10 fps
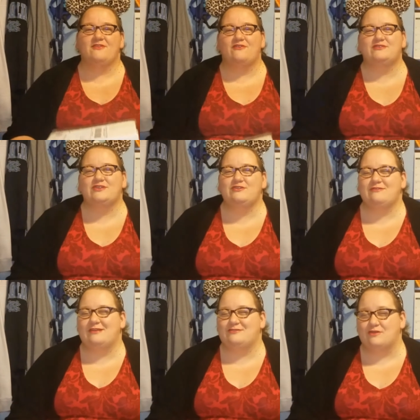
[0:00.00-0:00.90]
for those of you
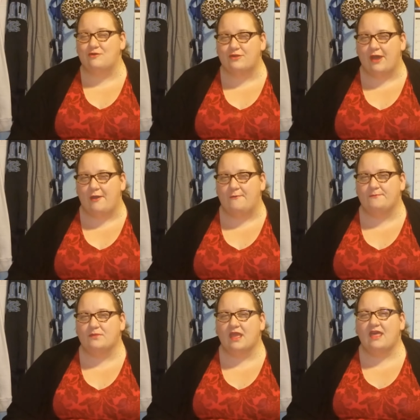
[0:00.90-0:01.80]
that don't know,
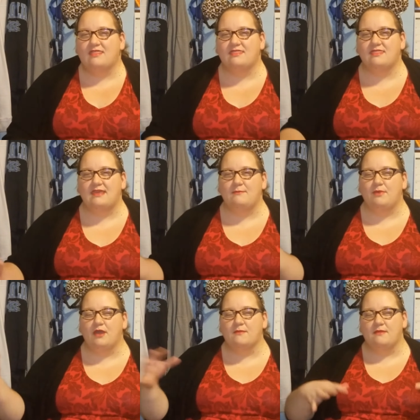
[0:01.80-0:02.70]
Theme
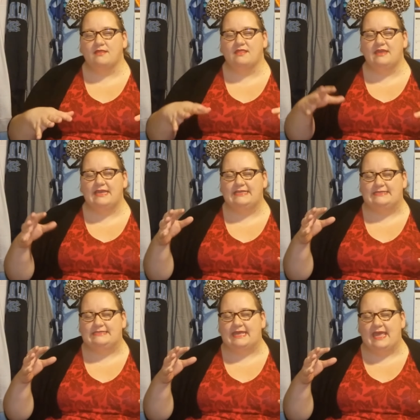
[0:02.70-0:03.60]
Park Monthly
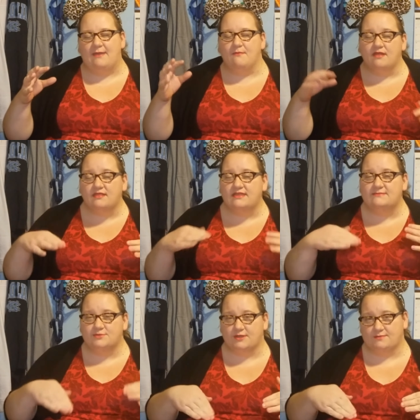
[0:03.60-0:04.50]
is a monthly
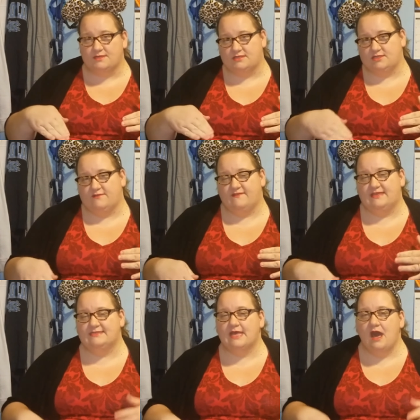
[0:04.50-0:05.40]
subscription
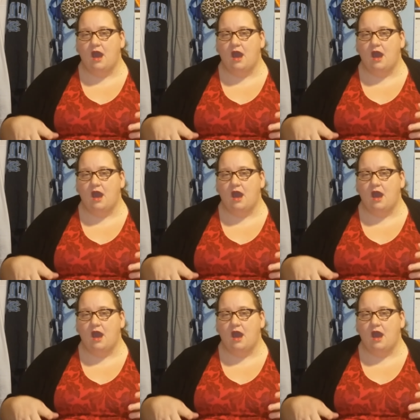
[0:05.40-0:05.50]
service.